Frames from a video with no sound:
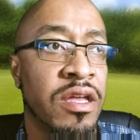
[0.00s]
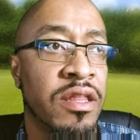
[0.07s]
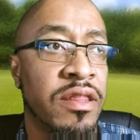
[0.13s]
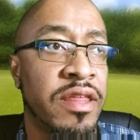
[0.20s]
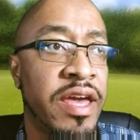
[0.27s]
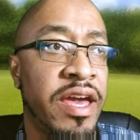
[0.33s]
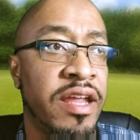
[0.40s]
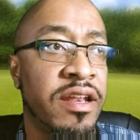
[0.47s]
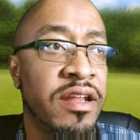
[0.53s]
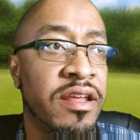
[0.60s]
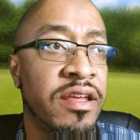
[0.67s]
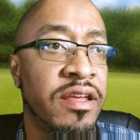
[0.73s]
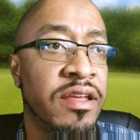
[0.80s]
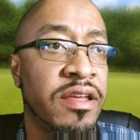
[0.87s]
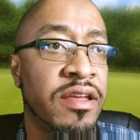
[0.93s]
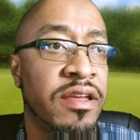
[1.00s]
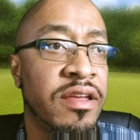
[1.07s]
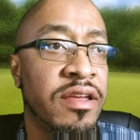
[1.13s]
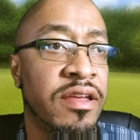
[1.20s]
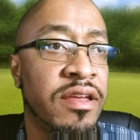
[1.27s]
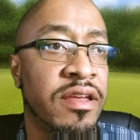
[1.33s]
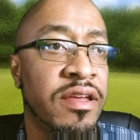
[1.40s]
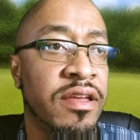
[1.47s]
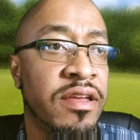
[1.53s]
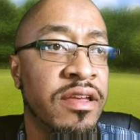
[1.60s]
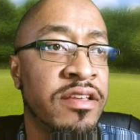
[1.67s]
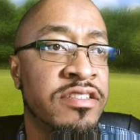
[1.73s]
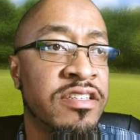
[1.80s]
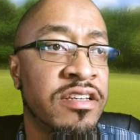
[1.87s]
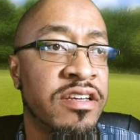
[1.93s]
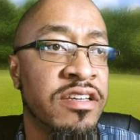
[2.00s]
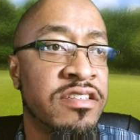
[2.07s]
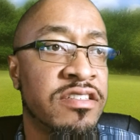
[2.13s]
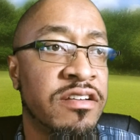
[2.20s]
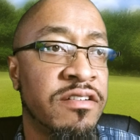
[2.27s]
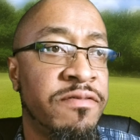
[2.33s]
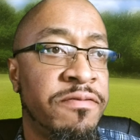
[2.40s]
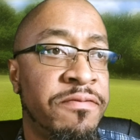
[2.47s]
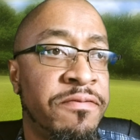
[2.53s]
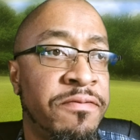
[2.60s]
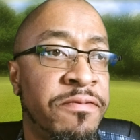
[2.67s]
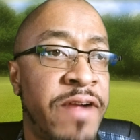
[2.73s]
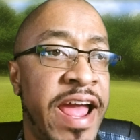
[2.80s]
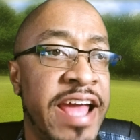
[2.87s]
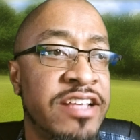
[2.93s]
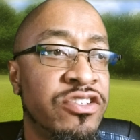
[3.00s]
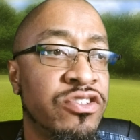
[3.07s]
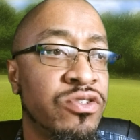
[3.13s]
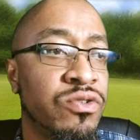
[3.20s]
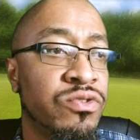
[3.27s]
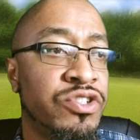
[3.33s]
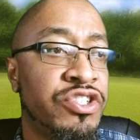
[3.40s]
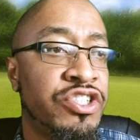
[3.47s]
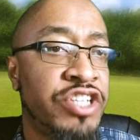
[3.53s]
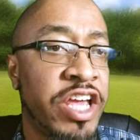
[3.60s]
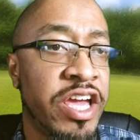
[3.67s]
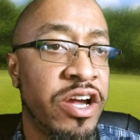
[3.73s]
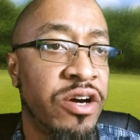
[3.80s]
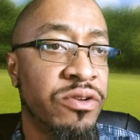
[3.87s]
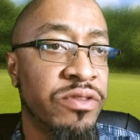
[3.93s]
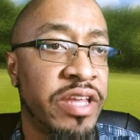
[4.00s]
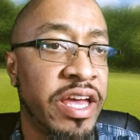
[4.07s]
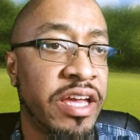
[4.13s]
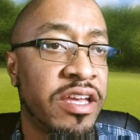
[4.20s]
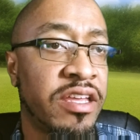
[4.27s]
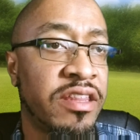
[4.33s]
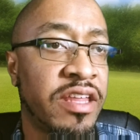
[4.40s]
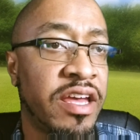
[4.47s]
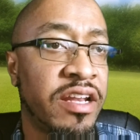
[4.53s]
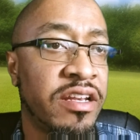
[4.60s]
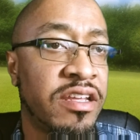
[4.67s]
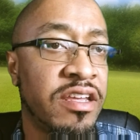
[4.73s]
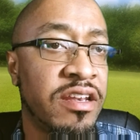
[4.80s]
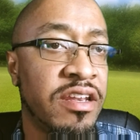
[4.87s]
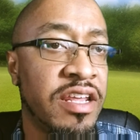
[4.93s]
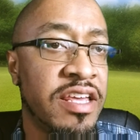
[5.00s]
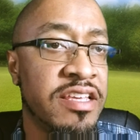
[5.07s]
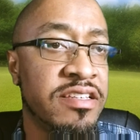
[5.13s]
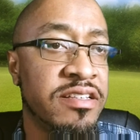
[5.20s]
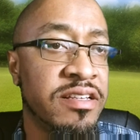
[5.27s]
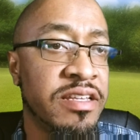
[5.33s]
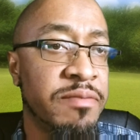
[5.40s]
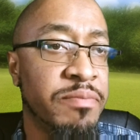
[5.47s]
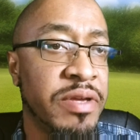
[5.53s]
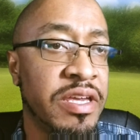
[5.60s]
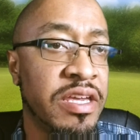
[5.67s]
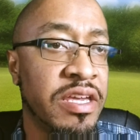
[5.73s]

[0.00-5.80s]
that it's a fragile shell that can easily be